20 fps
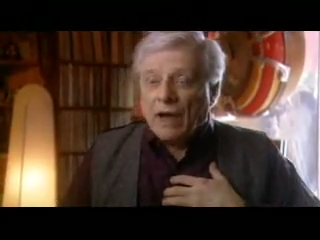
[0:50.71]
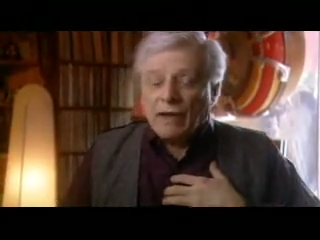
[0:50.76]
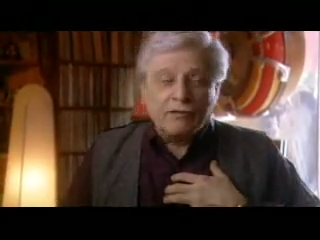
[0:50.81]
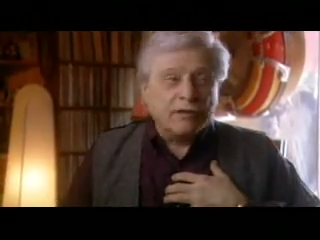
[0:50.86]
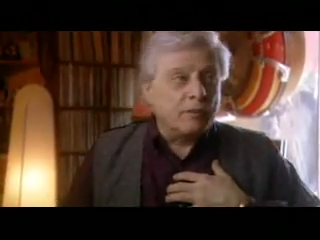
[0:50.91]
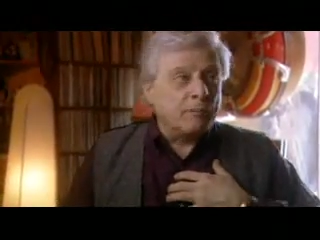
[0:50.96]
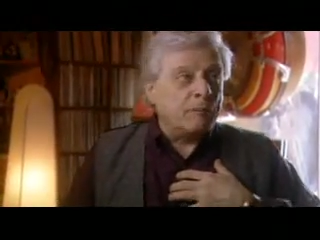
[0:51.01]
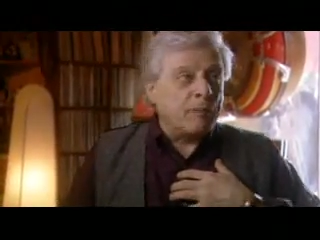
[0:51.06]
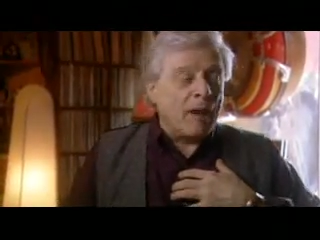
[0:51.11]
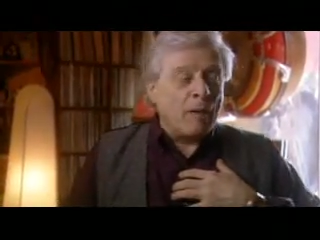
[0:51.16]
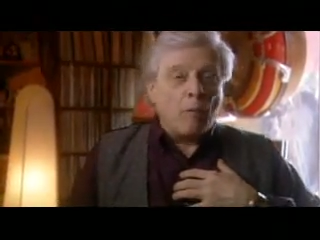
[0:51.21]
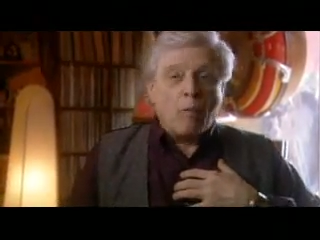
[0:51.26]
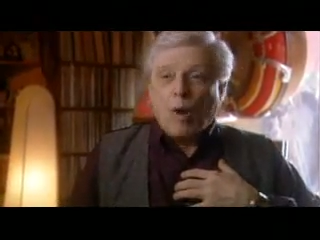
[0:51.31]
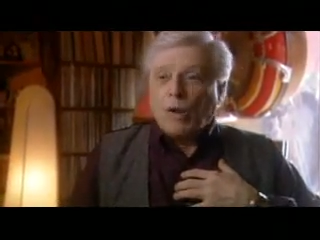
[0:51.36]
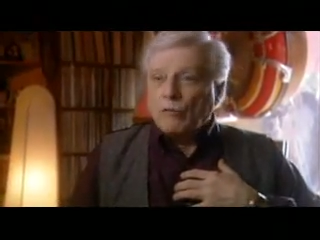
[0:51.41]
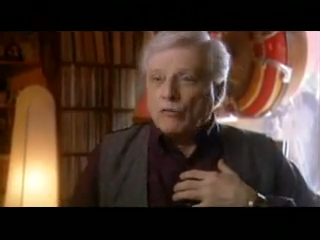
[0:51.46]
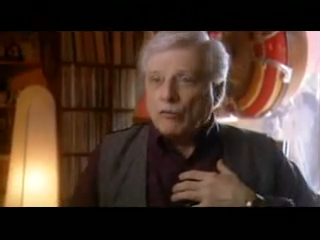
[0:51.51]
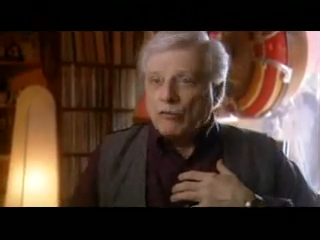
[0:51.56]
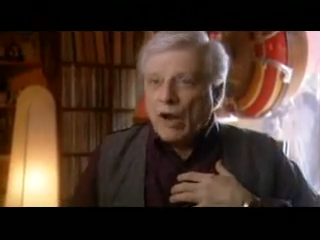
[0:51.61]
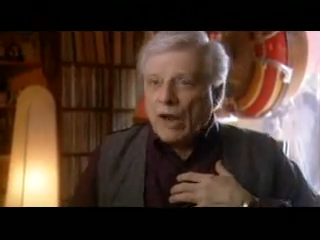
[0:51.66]
I said, by
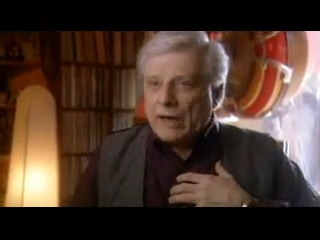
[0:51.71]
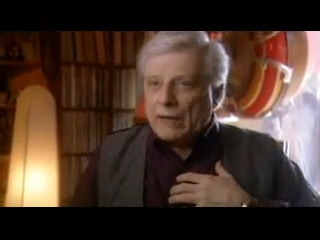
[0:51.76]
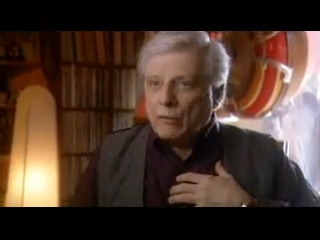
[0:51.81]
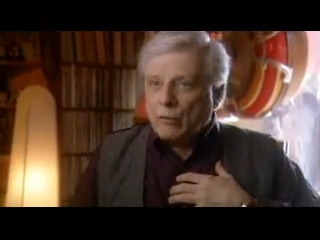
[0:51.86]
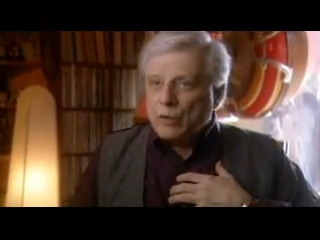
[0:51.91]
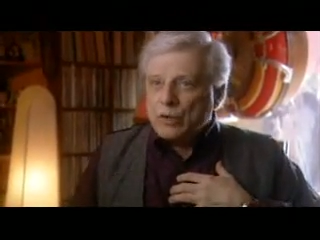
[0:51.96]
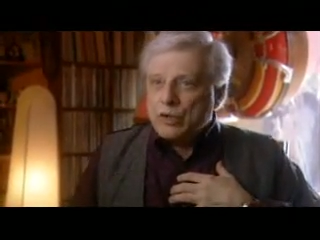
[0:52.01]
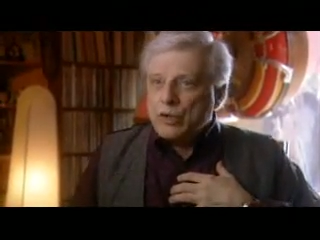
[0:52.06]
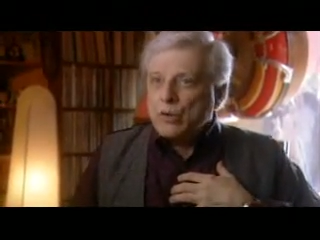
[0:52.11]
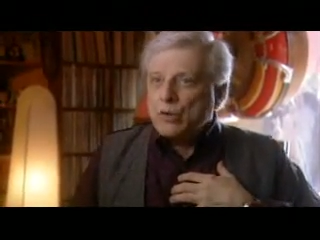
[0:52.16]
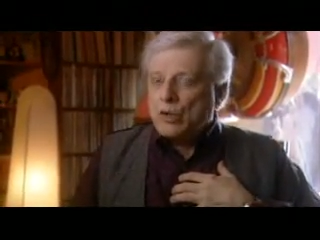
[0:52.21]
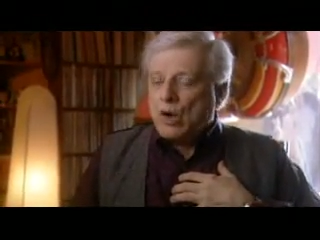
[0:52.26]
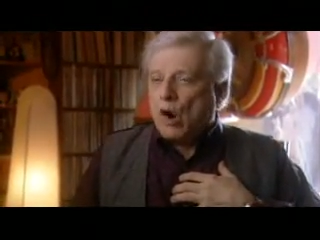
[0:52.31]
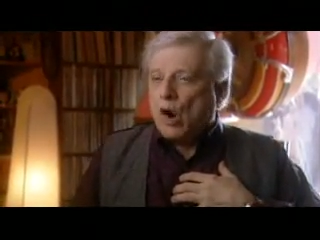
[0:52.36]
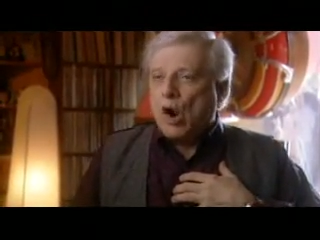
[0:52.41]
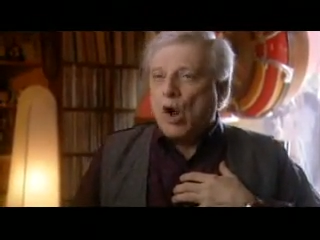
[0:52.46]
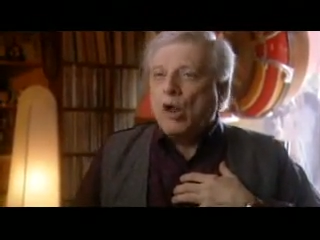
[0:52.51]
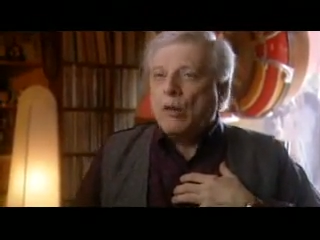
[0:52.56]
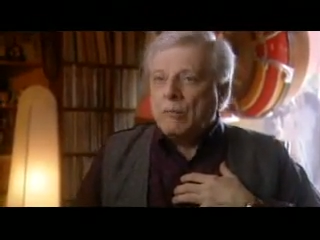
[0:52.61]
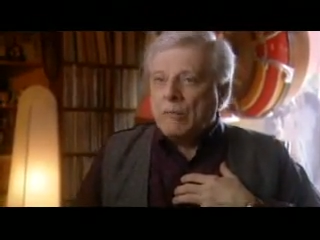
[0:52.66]
what right would you
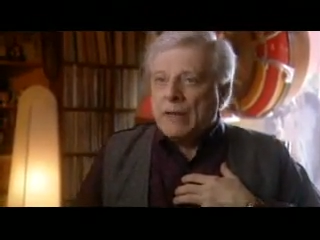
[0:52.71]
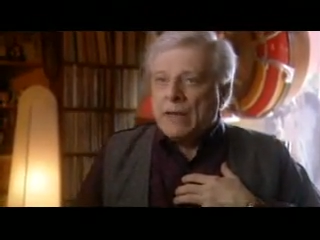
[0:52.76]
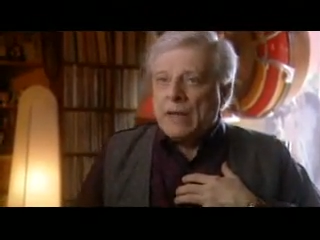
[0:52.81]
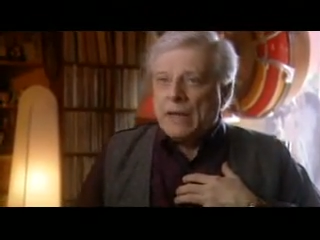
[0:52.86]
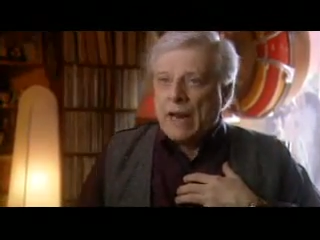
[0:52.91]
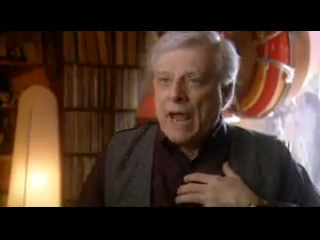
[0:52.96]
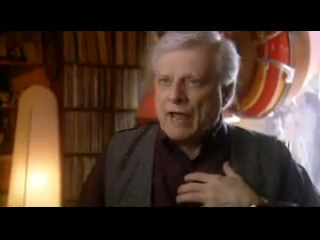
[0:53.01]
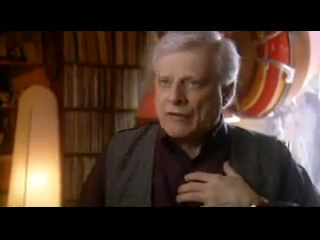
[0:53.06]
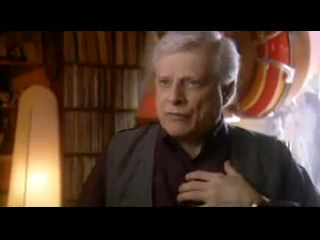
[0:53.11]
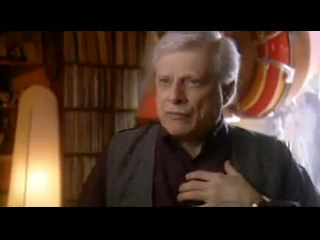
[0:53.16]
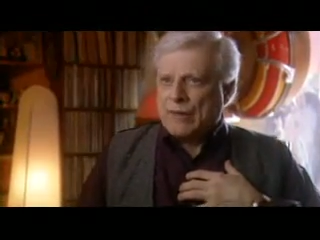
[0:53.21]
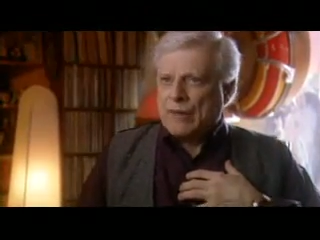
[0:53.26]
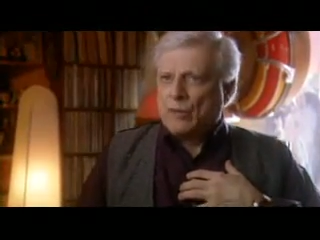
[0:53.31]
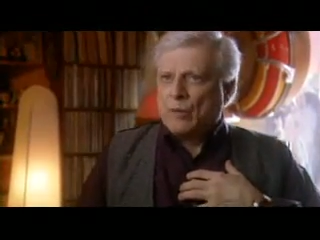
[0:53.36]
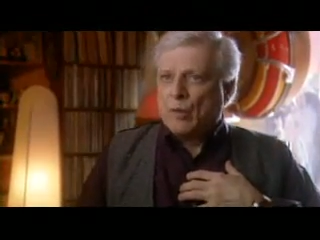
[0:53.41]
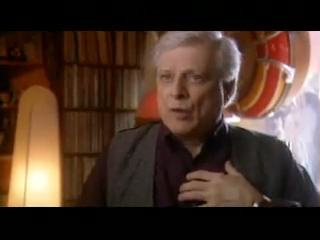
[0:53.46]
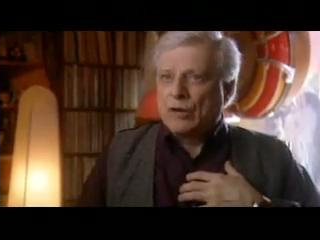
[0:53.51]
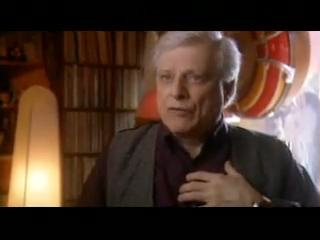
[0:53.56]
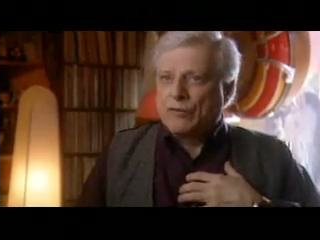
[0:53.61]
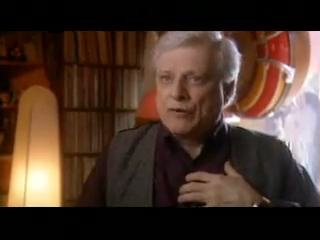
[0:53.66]
call me and ask me
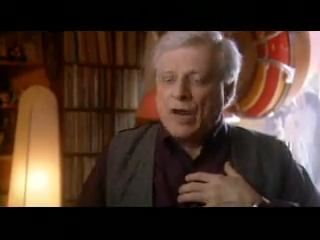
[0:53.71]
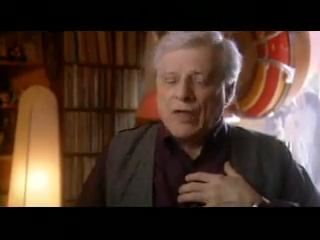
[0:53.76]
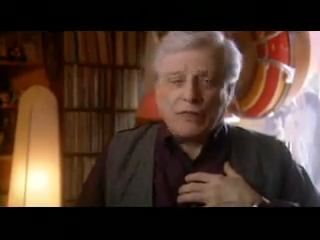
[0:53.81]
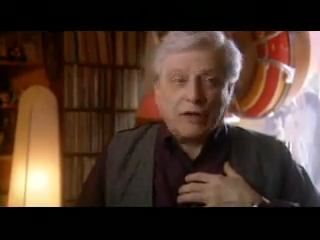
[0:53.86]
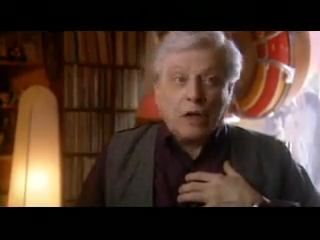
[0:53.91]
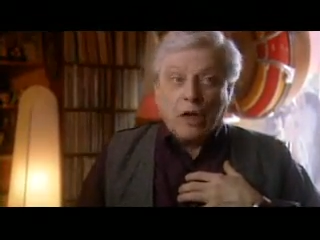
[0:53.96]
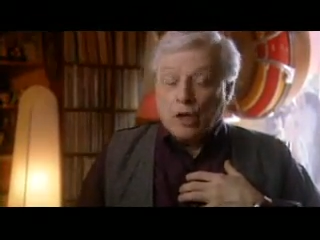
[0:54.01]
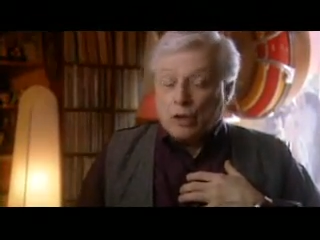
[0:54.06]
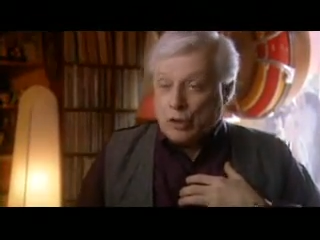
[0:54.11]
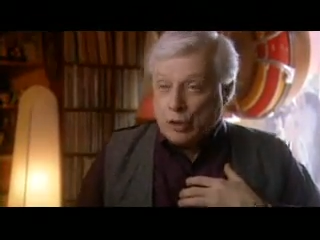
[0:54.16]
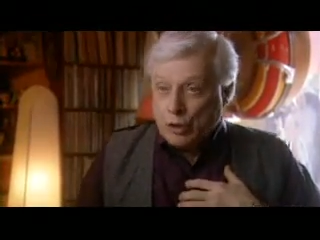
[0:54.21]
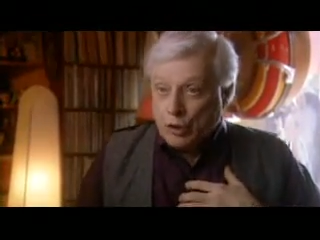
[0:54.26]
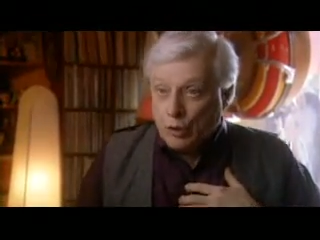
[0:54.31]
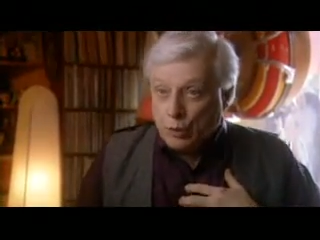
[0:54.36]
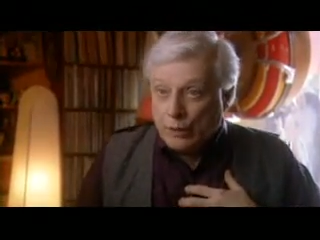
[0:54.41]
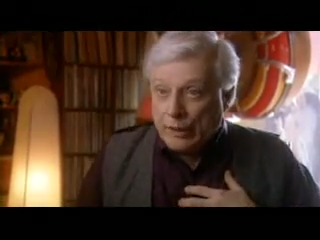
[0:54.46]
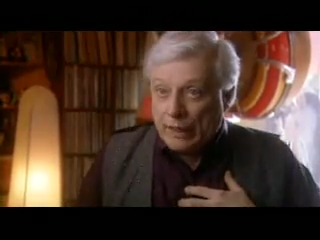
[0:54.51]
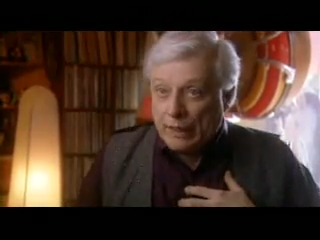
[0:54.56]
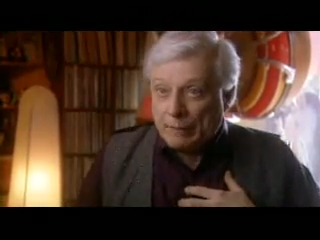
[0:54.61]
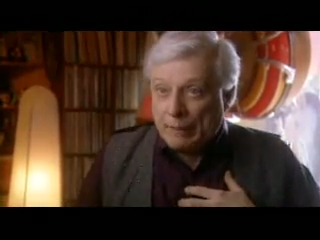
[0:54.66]
to work for nothing? Do
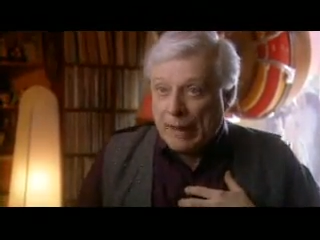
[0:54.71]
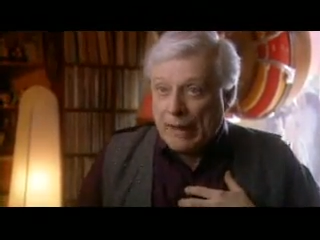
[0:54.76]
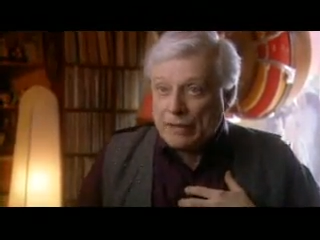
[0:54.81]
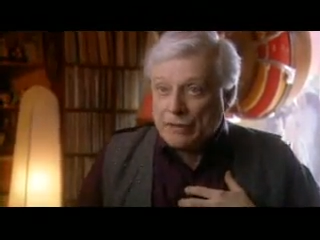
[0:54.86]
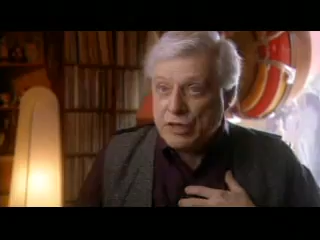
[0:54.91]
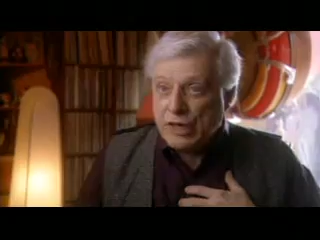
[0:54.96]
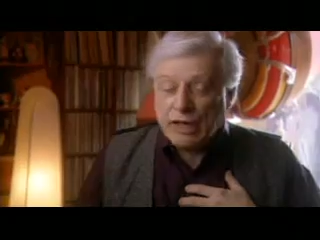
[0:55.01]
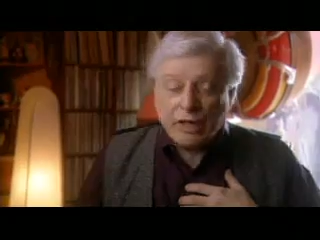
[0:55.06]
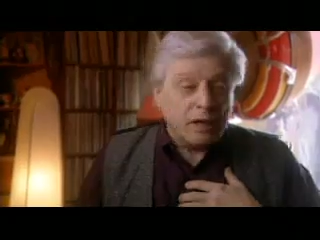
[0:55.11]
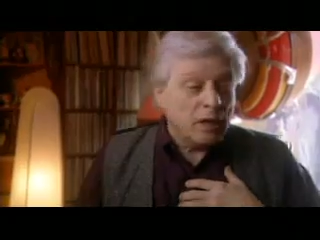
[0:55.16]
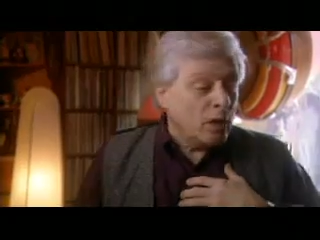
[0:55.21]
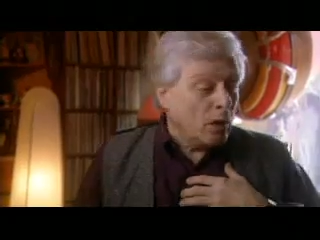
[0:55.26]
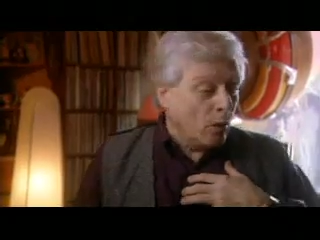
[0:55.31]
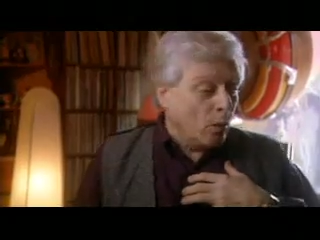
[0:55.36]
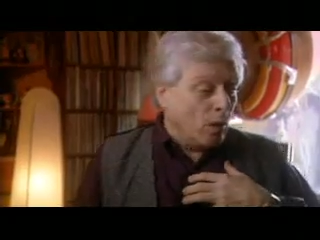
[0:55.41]
you get a paycheck?